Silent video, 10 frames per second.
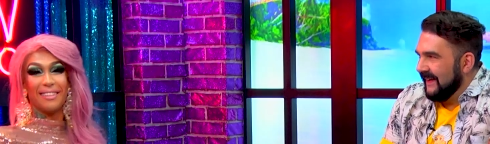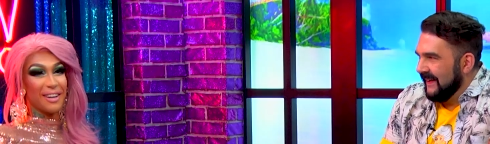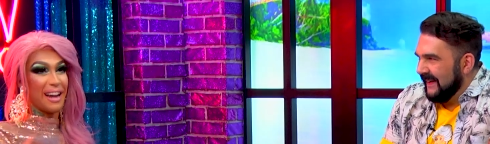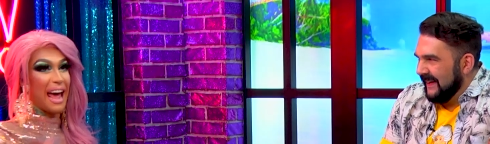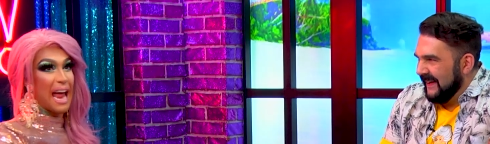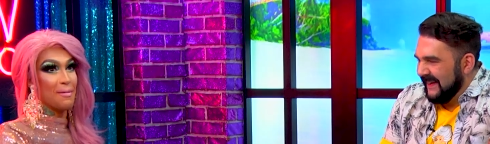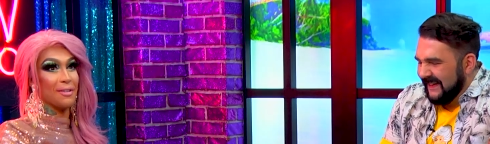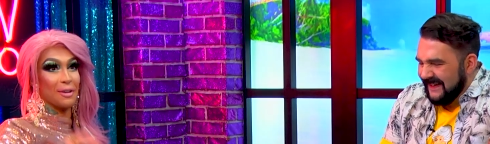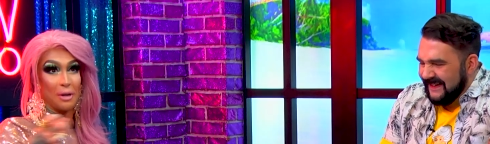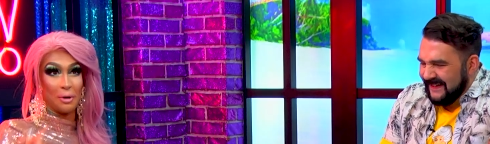Speaker 1: God, they're gonna
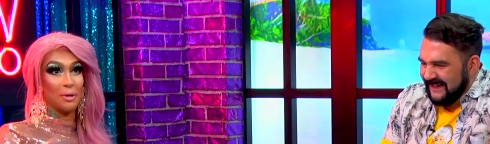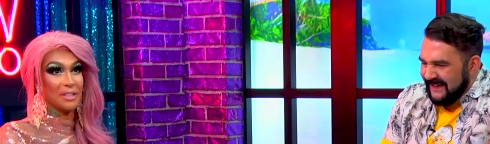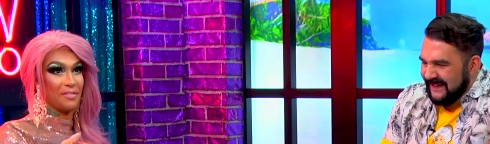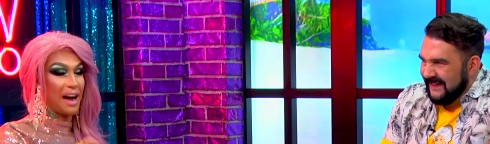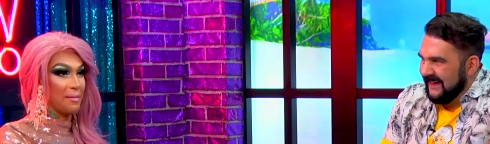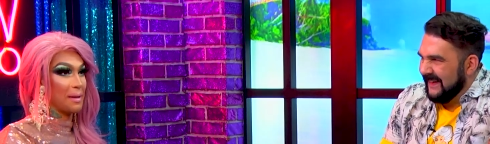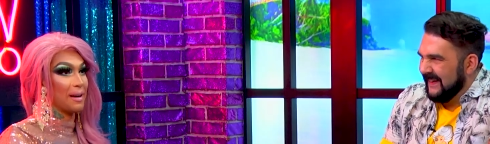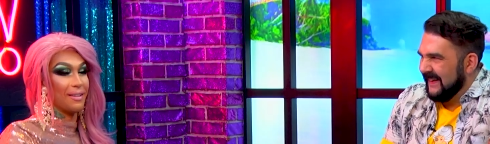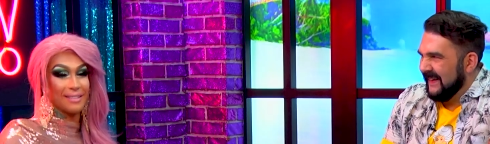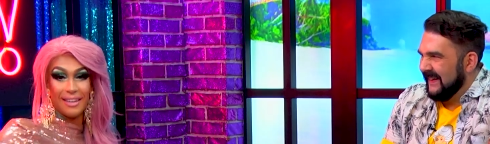hate me. They're gonna
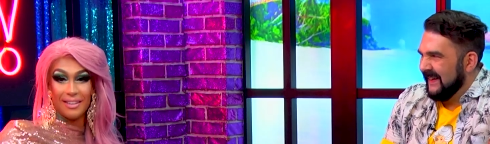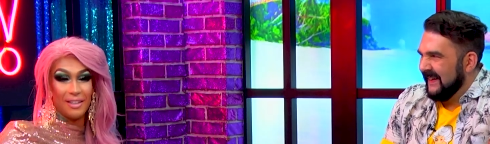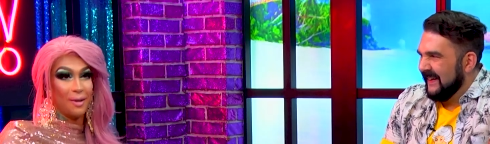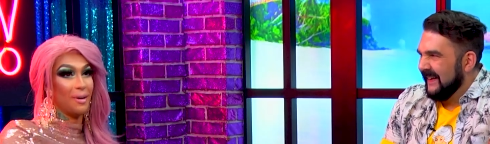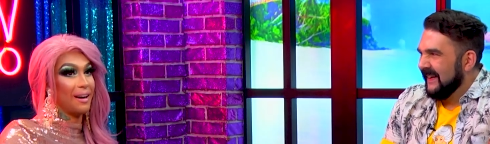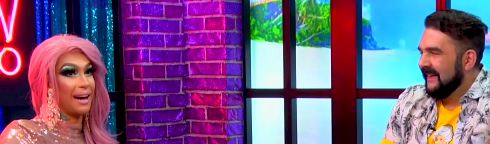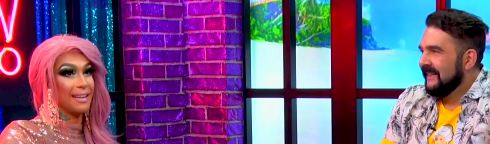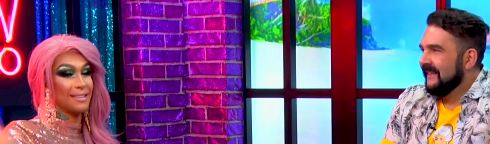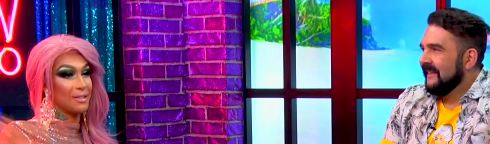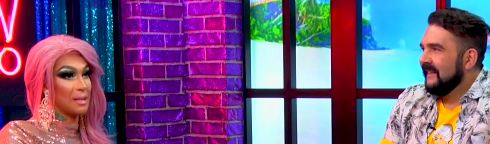crucify me. But I was like, you know
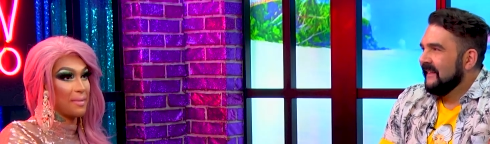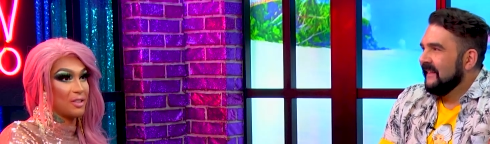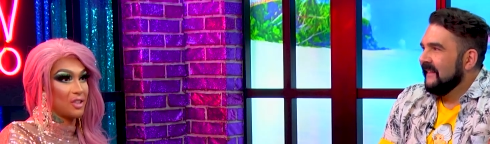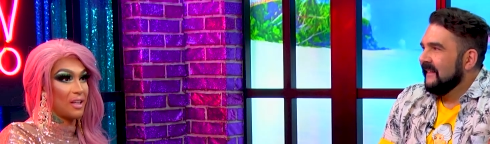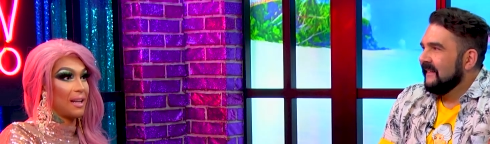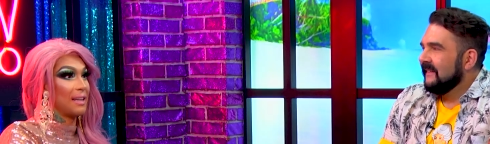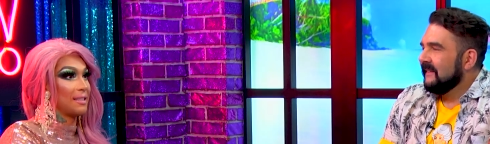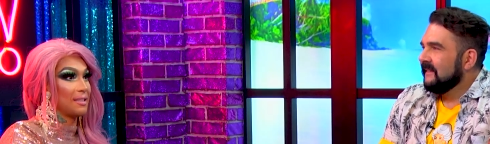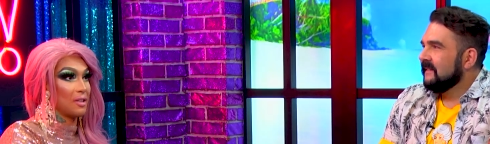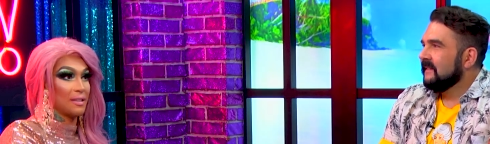what? I still did my
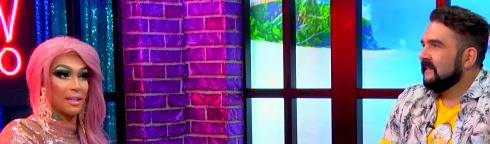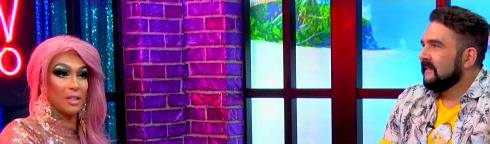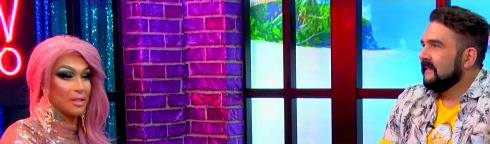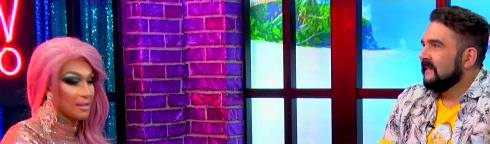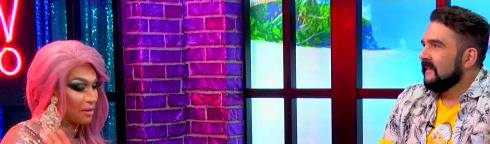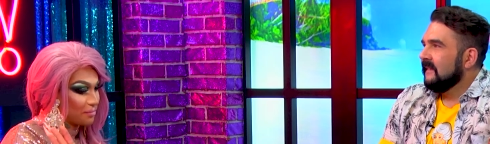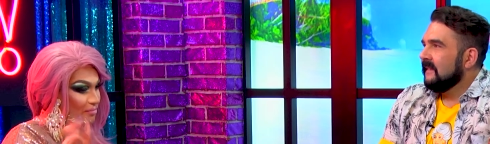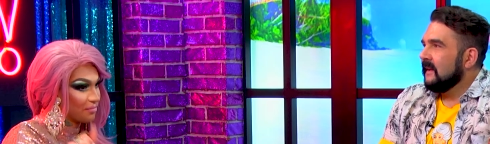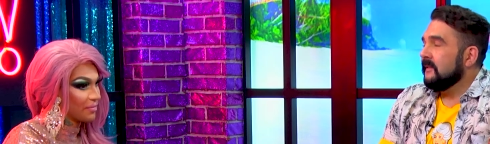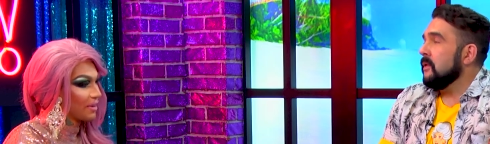shit and I did as good as I could.
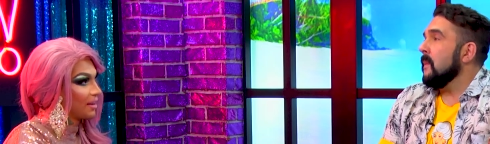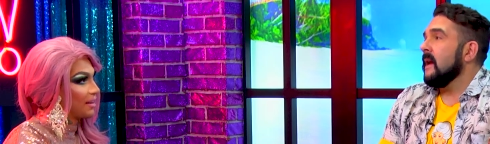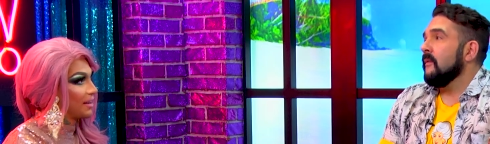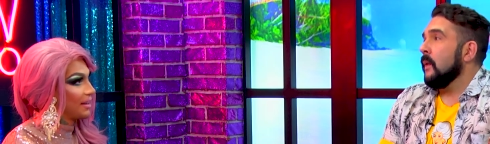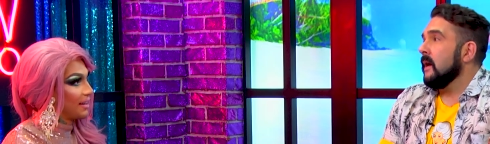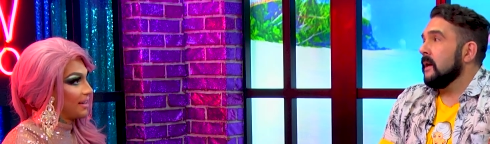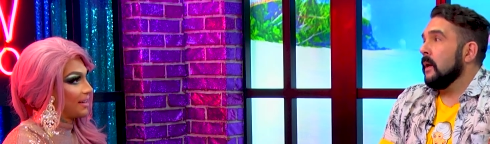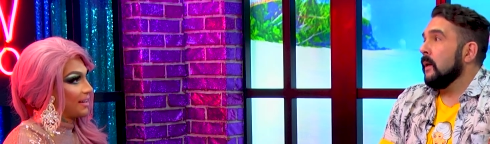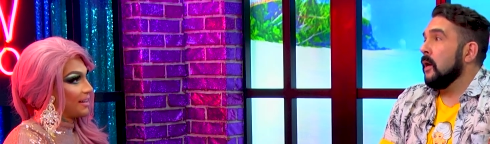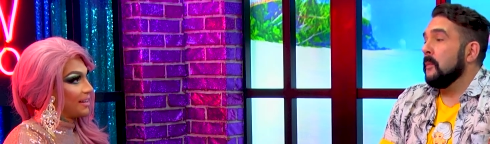So because you might
Speaker 2: have
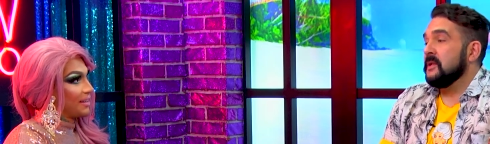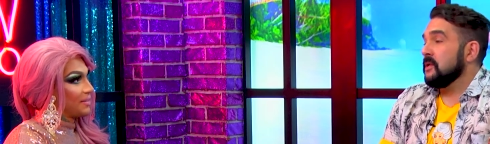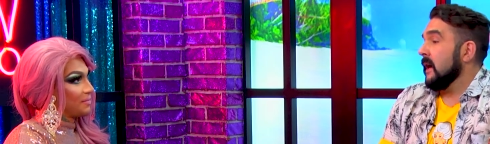wanted to go home,